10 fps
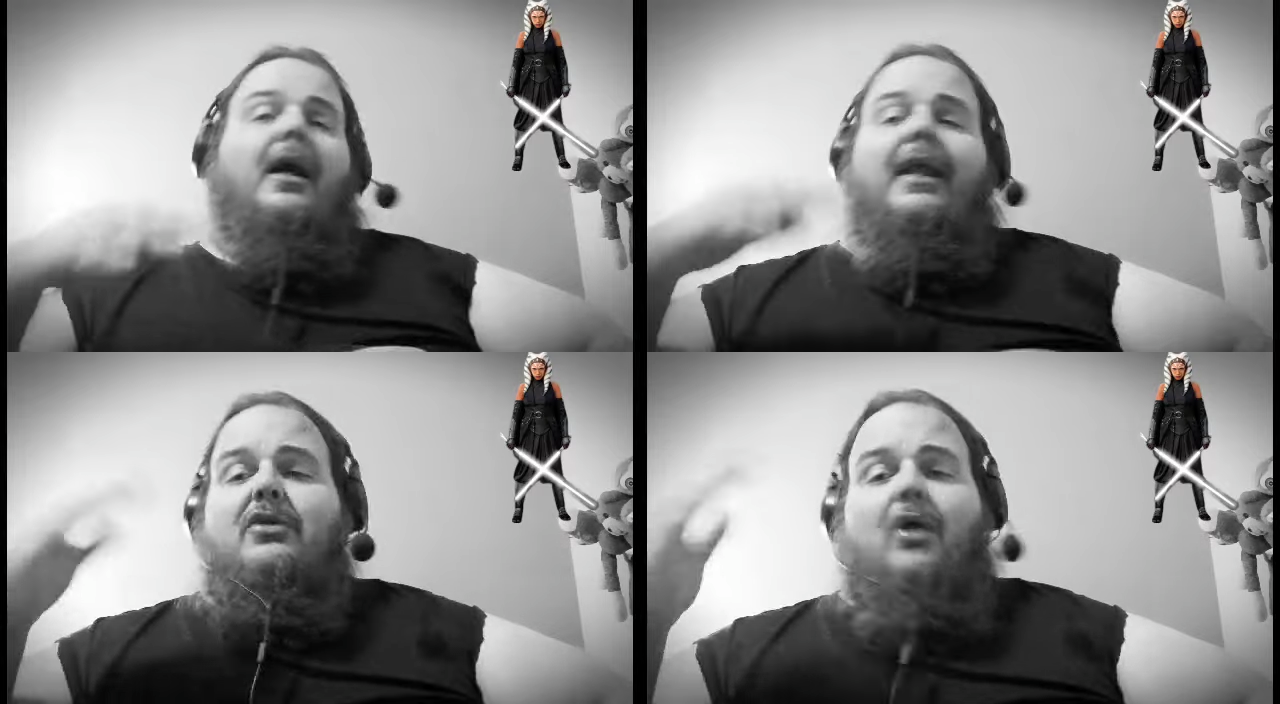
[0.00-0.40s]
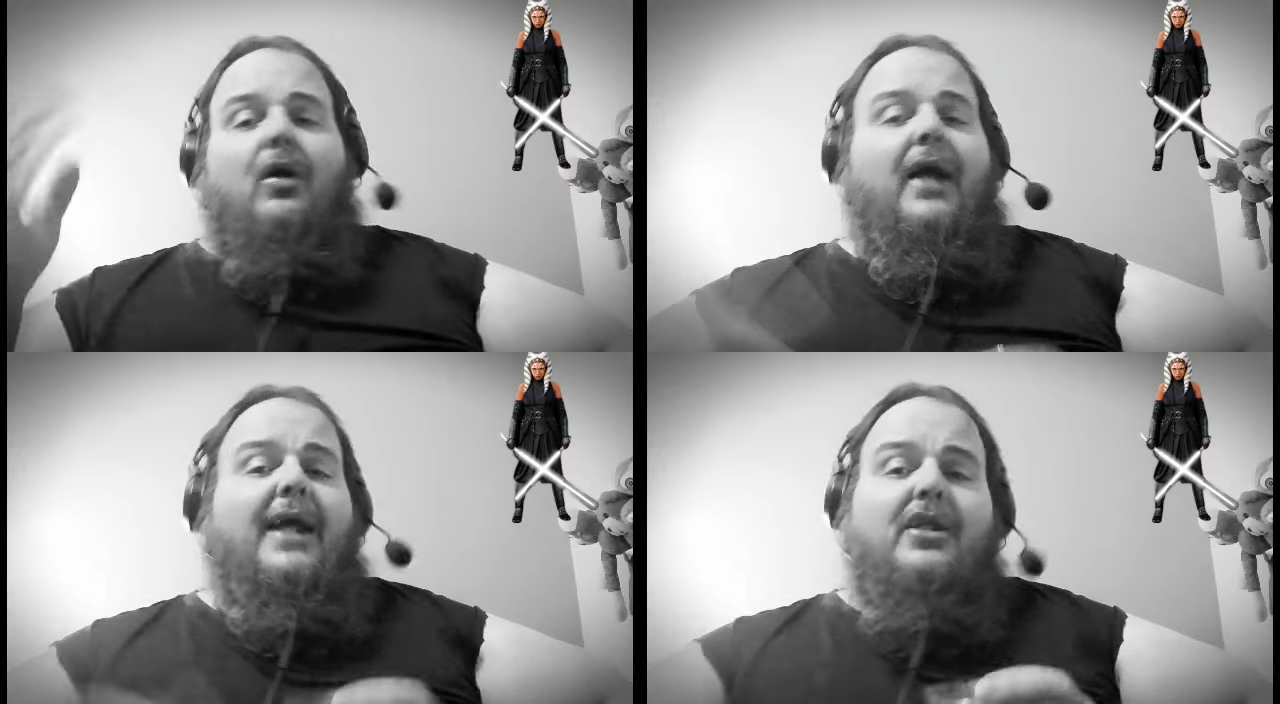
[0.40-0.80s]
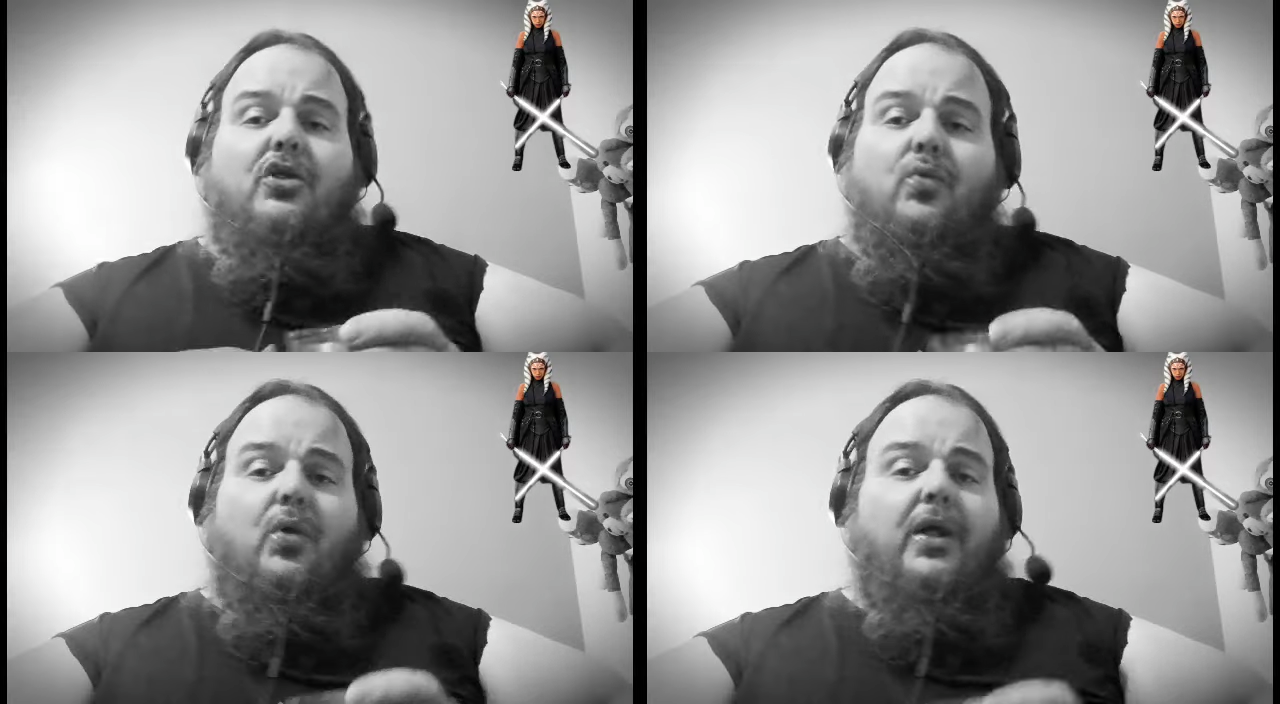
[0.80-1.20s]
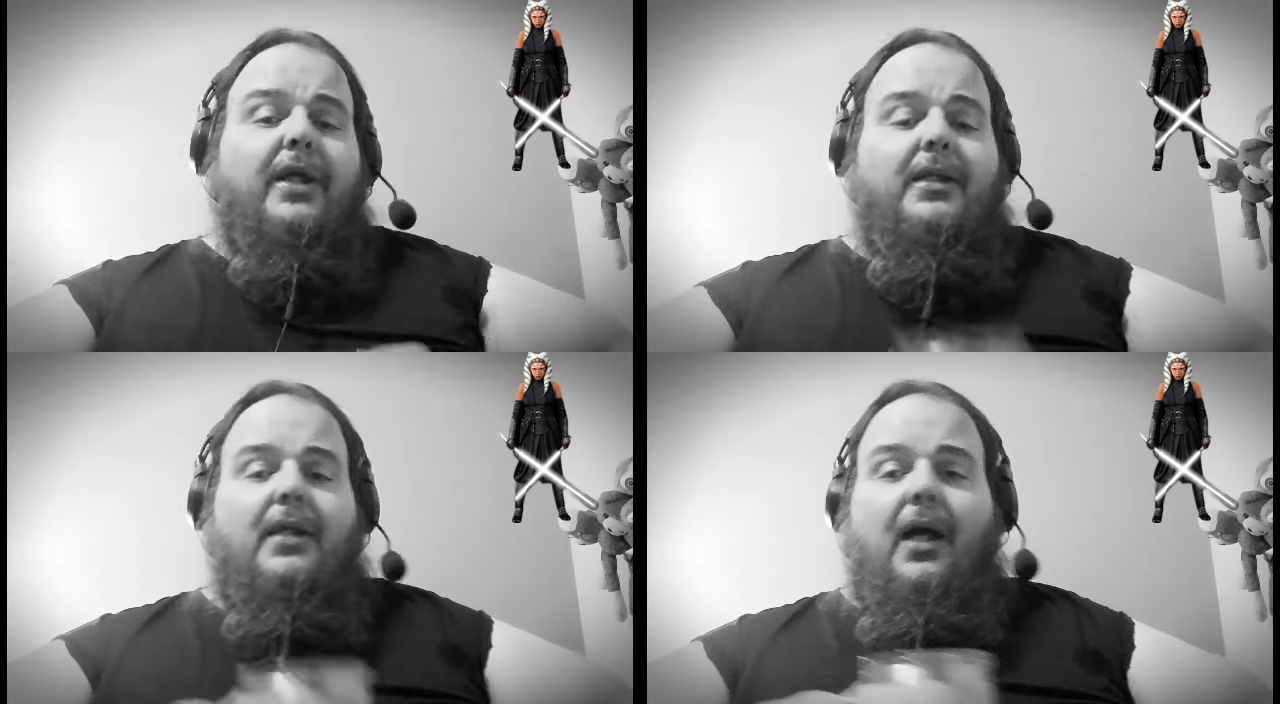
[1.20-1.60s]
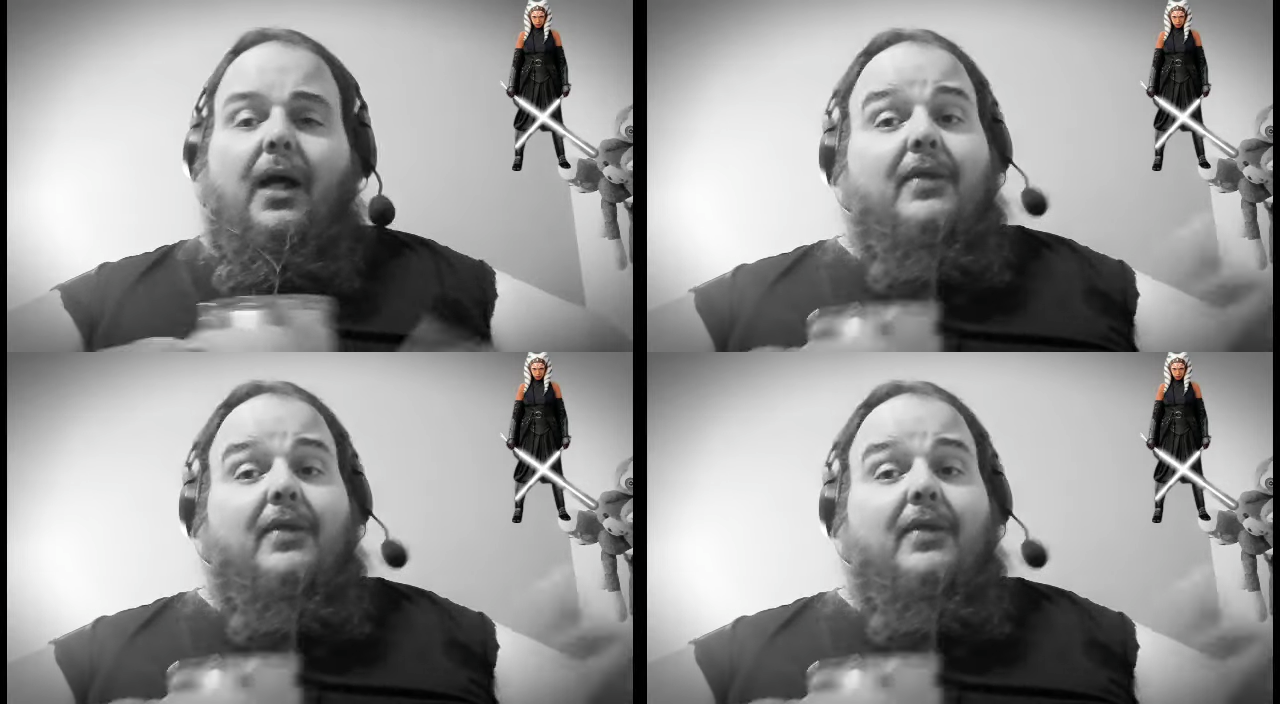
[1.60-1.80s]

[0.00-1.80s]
There's all kinds of droids. Uh,